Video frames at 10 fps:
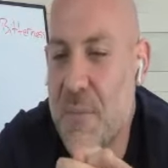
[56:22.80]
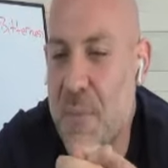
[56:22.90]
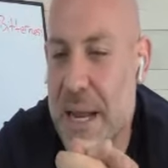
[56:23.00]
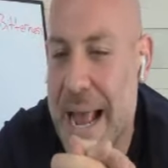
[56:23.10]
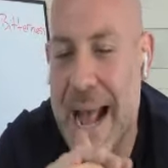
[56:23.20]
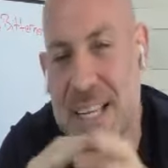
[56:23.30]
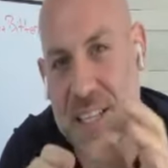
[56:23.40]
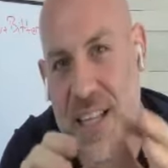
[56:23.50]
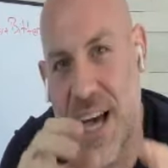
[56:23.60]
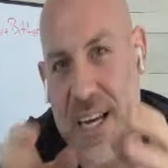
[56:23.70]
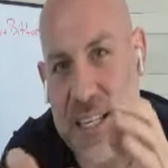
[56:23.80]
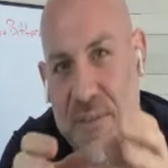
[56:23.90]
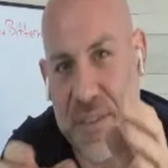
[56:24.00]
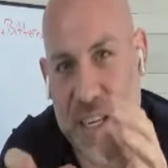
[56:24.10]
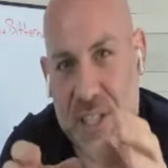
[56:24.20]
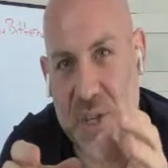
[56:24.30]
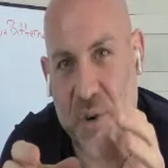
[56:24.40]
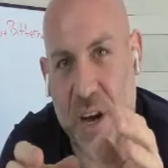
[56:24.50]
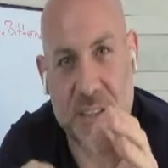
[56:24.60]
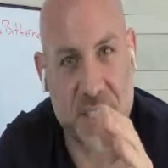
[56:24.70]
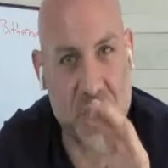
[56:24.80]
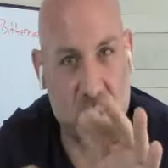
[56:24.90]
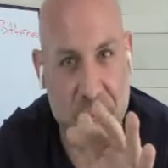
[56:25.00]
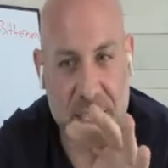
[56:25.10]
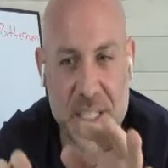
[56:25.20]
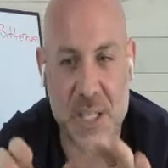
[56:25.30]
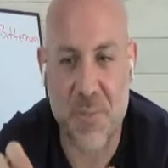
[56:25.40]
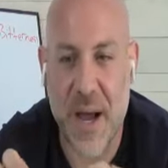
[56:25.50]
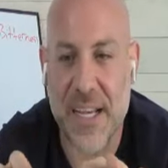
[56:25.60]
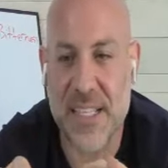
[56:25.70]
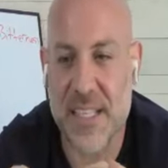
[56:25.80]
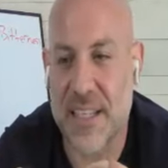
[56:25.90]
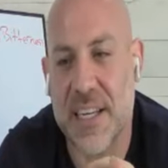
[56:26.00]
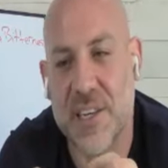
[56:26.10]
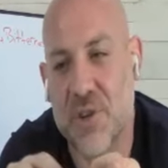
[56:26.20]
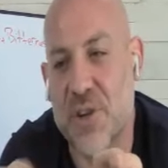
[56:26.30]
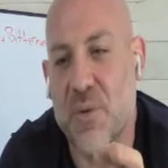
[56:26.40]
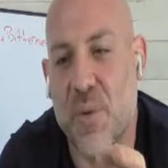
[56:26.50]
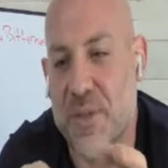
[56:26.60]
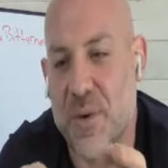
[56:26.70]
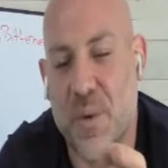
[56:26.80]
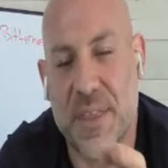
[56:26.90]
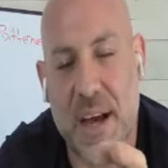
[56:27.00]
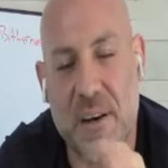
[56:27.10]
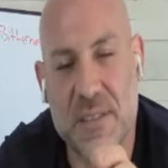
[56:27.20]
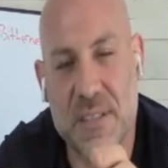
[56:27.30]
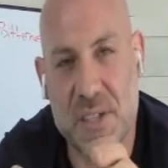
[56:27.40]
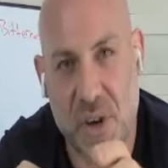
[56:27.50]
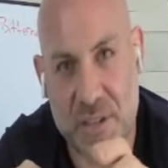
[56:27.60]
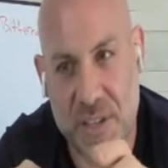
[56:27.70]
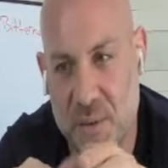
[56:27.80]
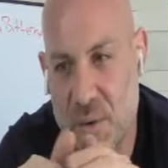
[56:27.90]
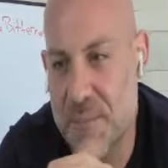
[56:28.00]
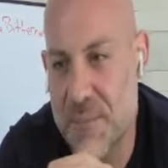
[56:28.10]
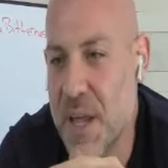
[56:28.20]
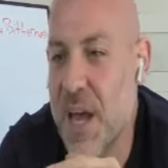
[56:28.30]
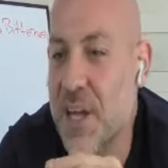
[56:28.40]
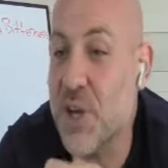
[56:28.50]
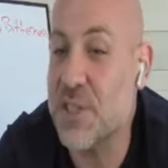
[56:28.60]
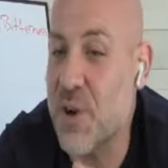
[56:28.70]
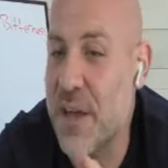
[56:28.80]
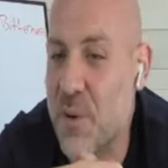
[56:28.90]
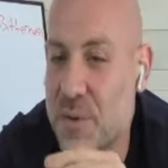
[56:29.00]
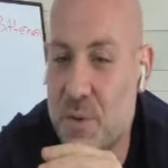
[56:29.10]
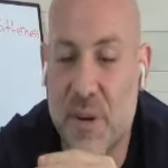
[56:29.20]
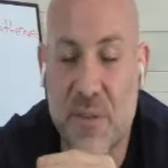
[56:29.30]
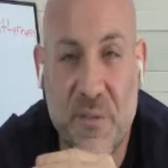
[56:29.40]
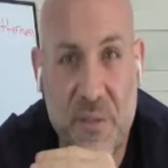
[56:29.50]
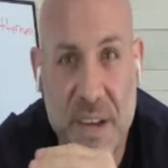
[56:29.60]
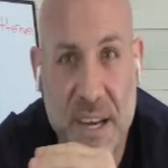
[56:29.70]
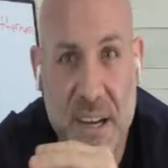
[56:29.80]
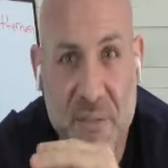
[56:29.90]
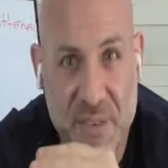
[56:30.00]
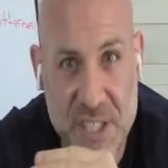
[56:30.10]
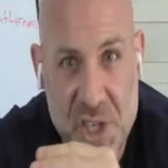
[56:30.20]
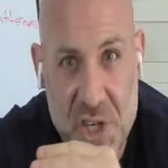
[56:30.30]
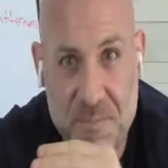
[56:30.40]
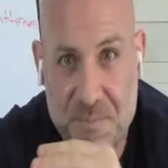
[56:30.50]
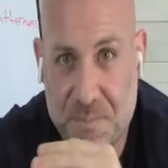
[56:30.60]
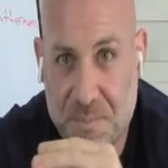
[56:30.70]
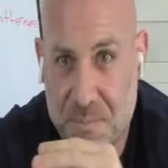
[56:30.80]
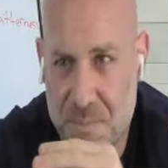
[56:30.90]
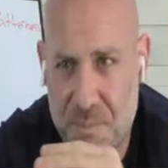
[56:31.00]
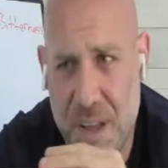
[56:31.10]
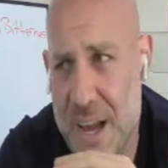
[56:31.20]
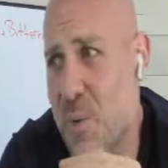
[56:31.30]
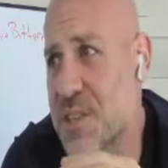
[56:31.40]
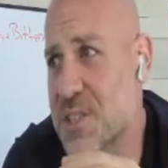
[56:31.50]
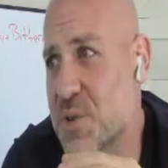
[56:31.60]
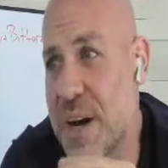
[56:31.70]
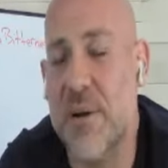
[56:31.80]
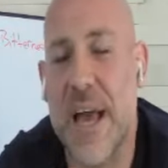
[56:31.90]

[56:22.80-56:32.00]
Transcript: But it has a lot of different things going on, sweet and spice, and then you with or without salt on the rim. You could try that with grilled fish. It works great.